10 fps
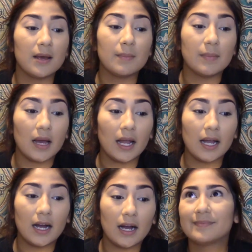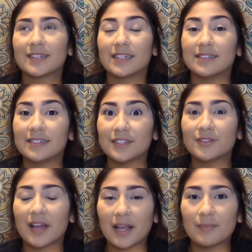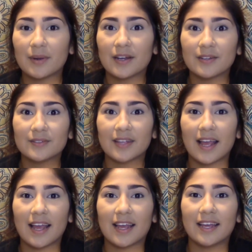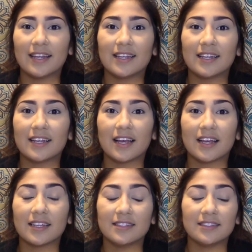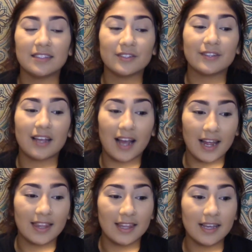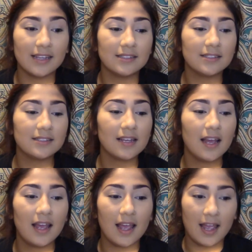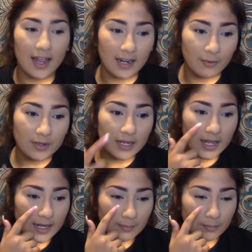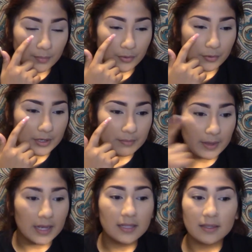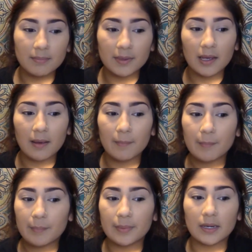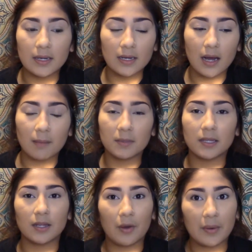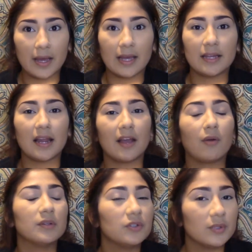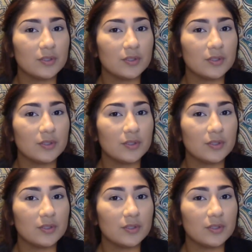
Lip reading: my concealed eyebrows and concealed eyelids. And I went ahead and pre-baked a bit, but I'm gonna go ahead. I always do it